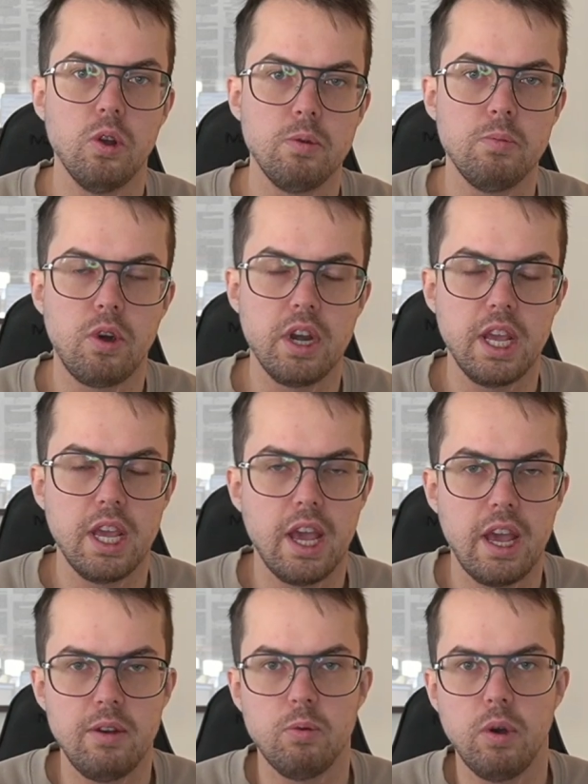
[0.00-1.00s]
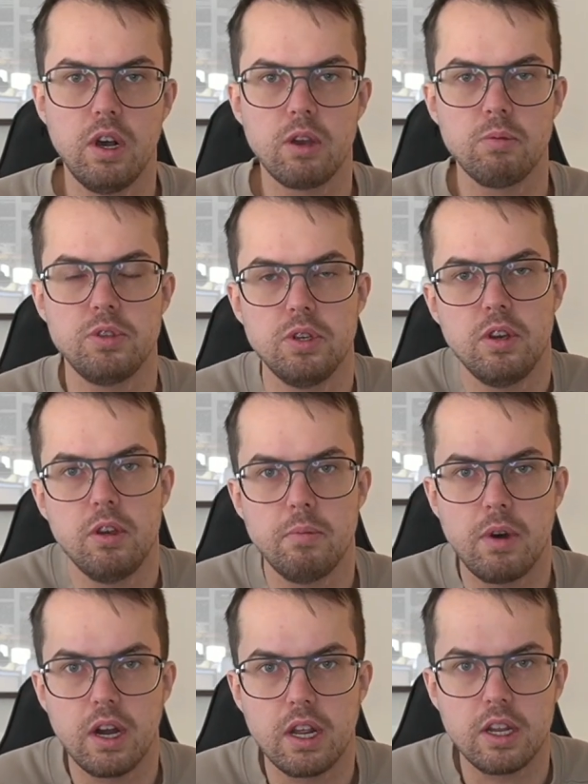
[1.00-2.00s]
Good morning and welcome to a new
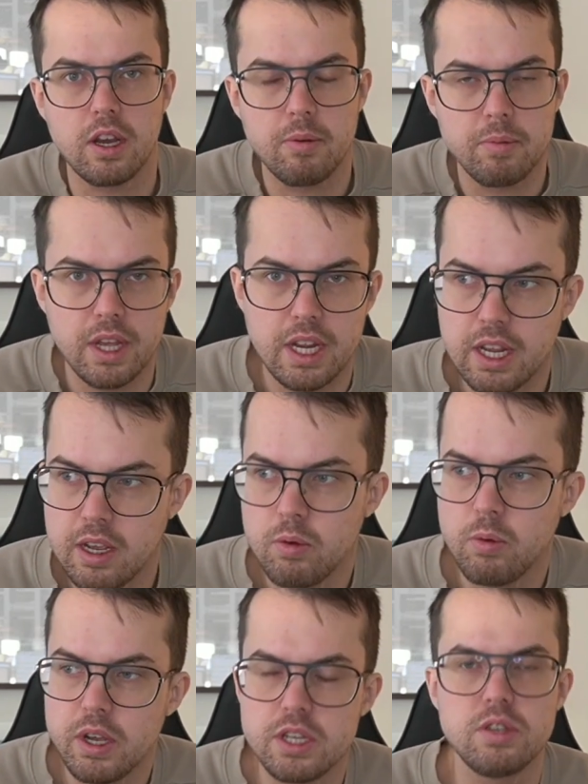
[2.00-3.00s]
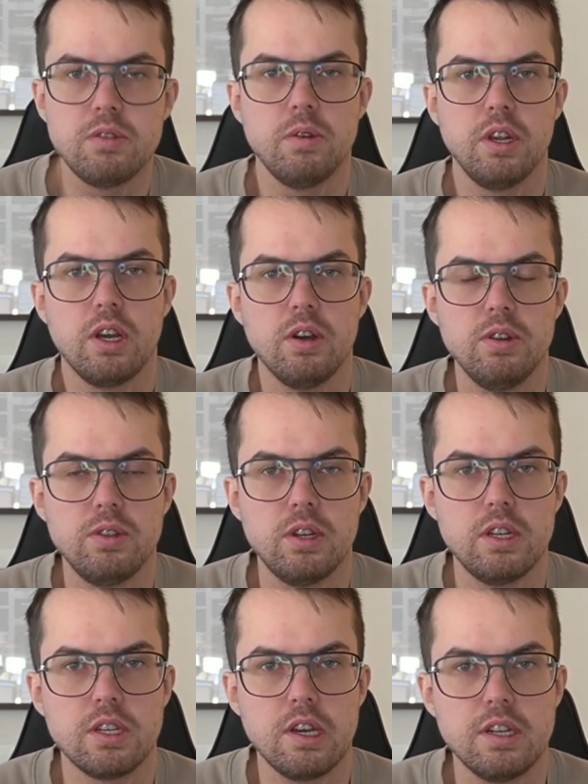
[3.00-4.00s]
market update in which we're going to
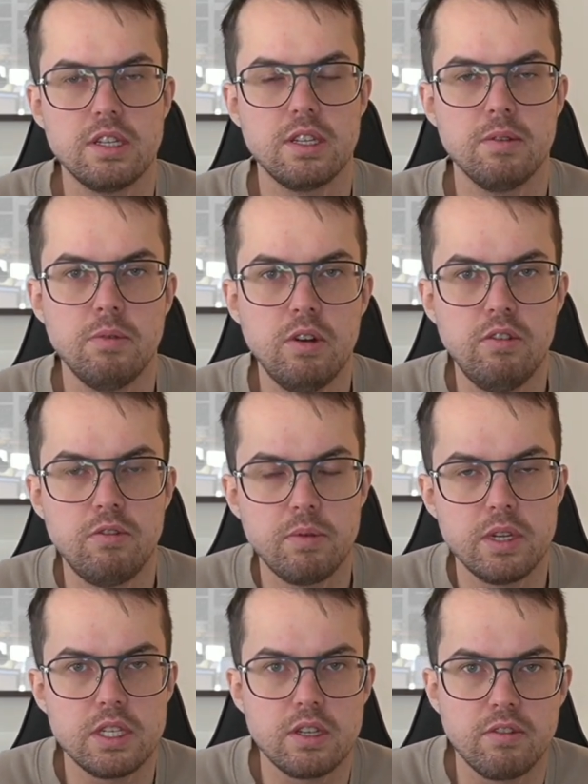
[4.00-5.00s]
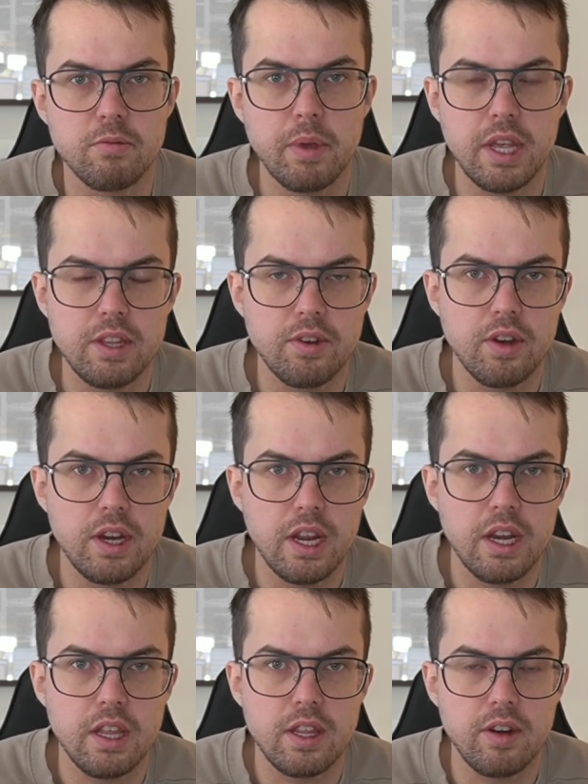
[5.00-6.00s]
discuss the movements of Bitcoin
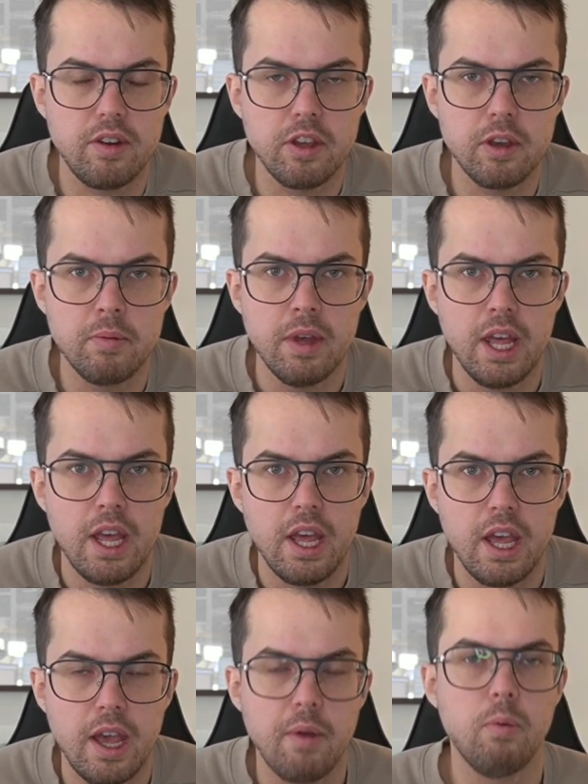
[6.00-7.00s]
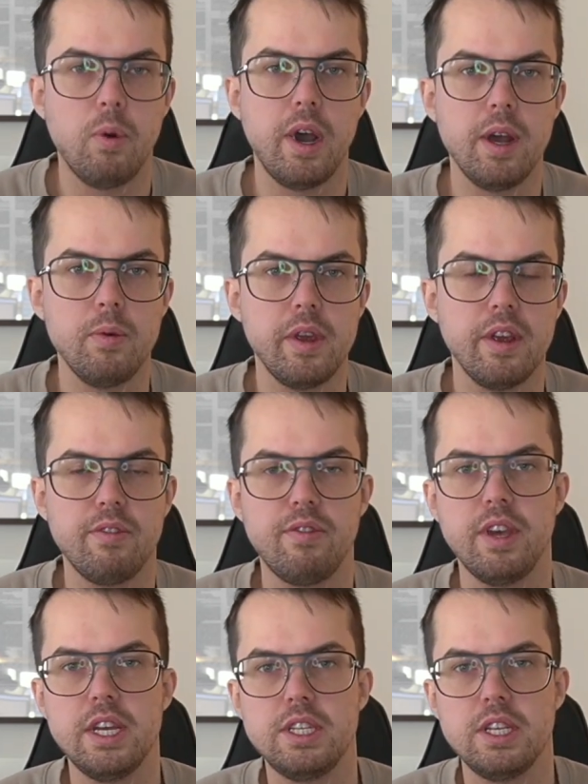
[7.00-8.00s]
and Ethereum and why we are
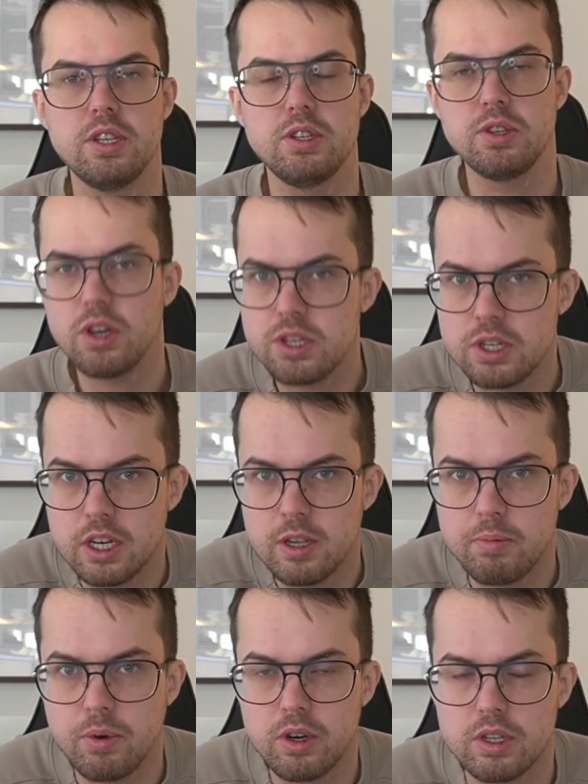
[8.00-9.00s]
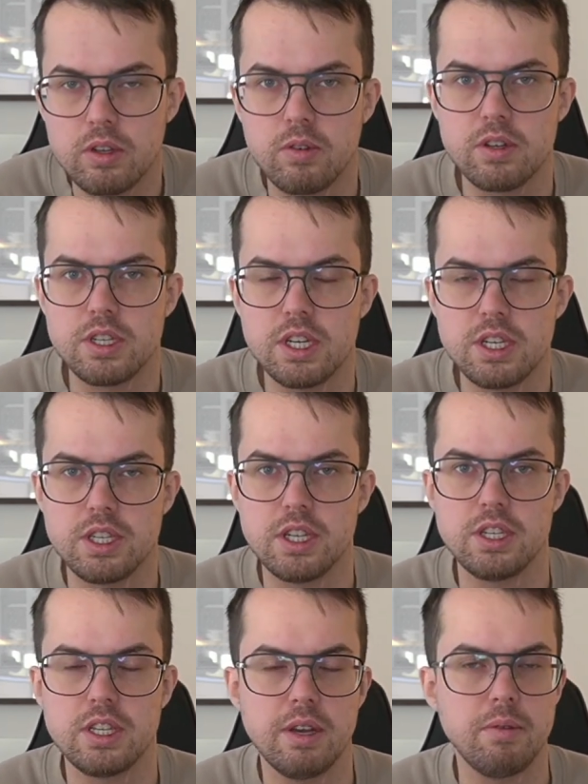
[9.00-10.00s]
facing such an important
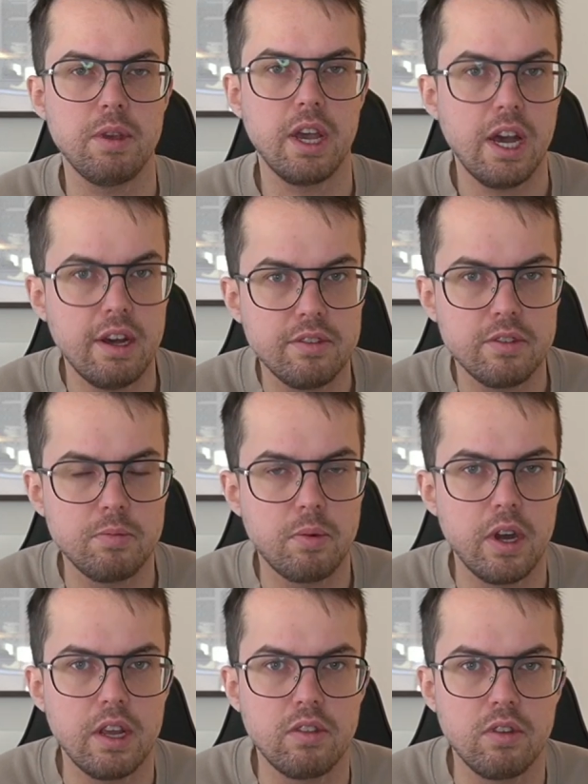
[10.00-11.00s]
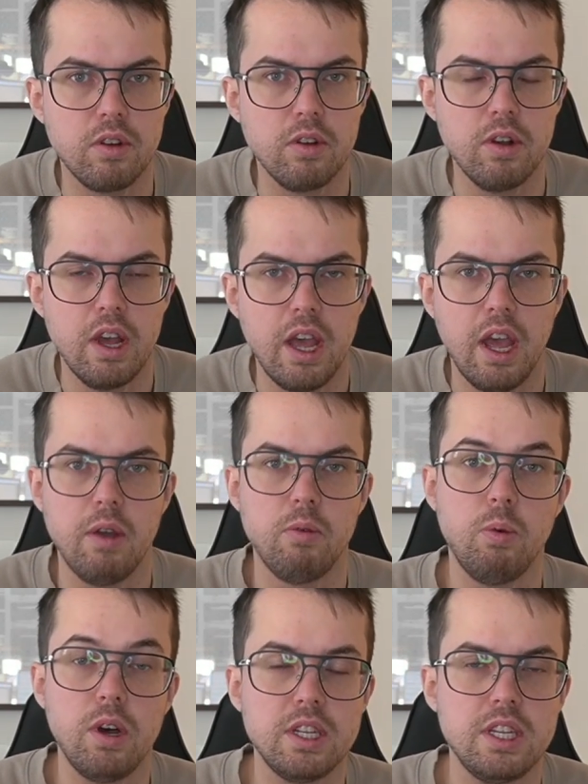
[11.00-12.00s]
resistance that we have to break through
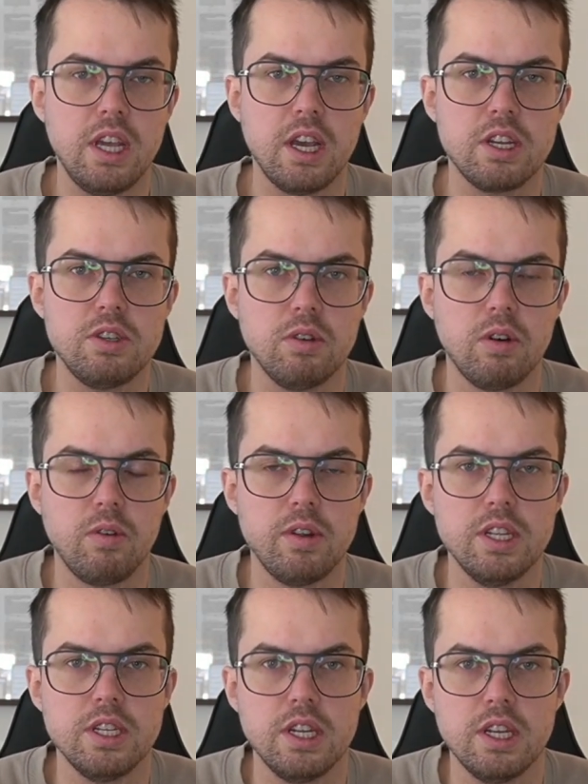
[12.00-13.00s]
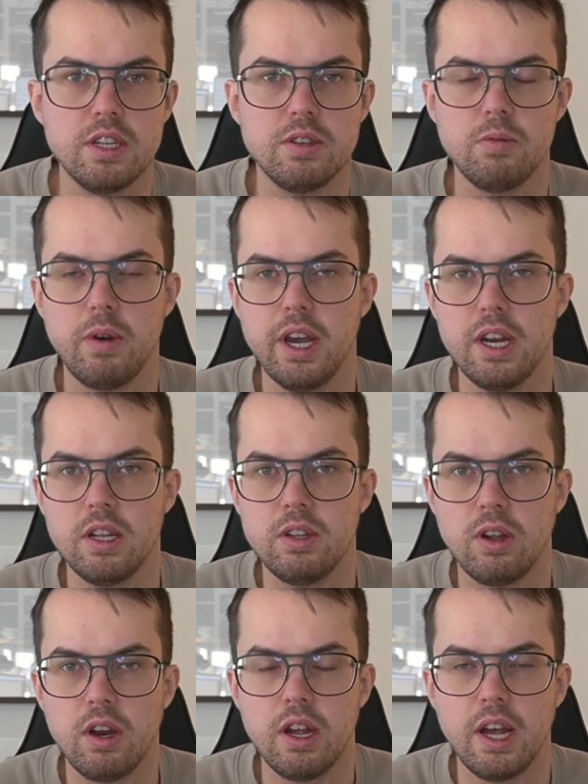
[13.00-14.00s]
and what the actual reason is why the
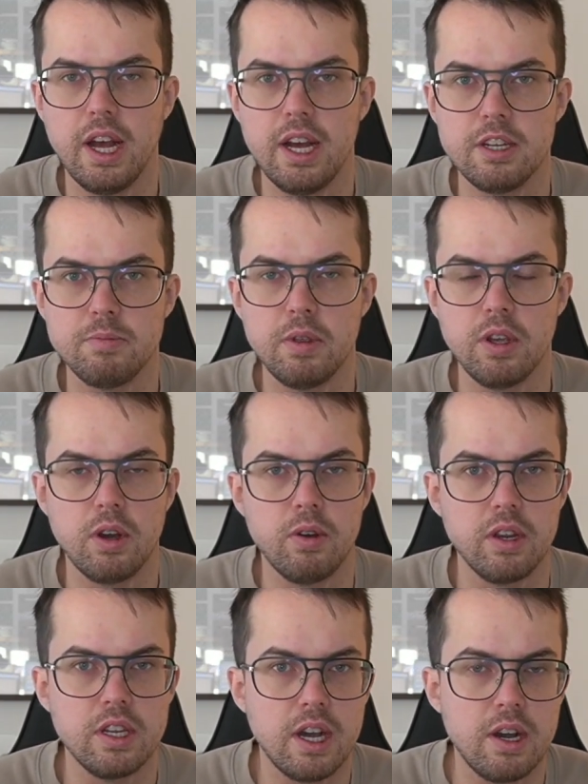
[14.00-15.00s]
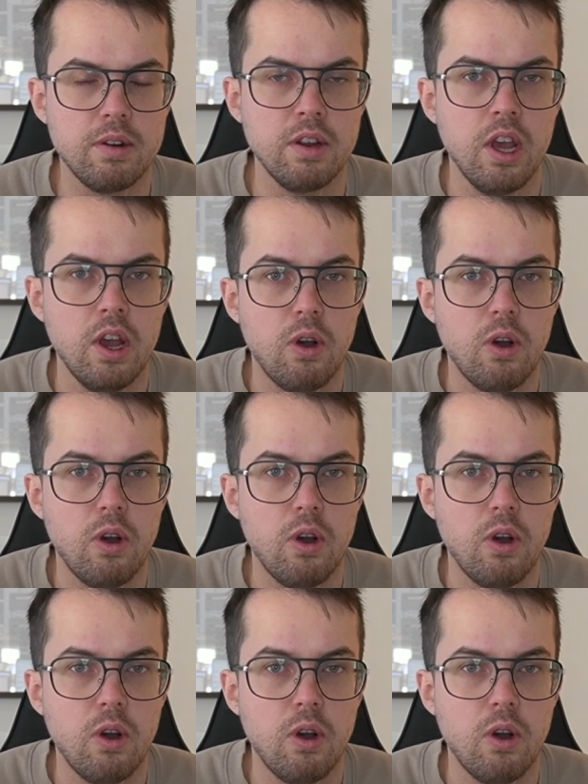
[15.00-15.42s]
dollar has been going down